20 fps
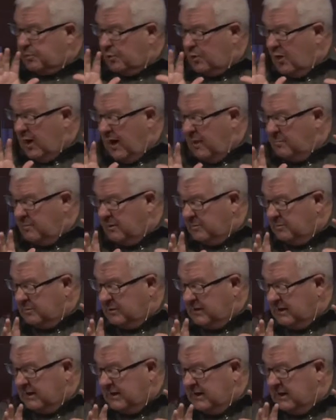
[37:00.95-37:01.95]

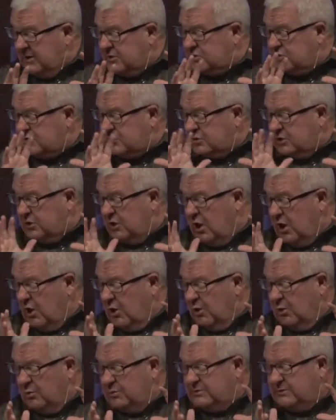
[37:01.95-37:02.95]
probably
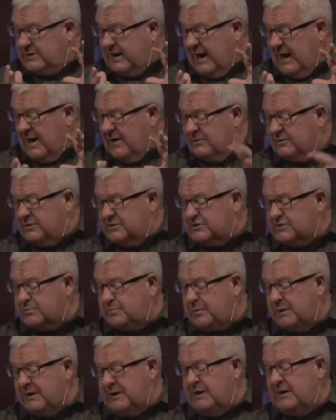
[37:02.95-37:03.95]
slowed down the
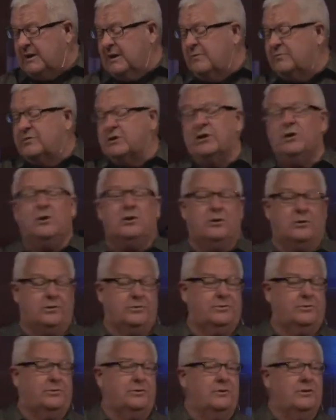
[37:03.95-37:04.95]
spinning of the
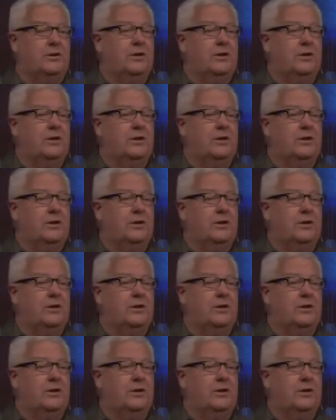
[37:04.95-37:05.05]
earth,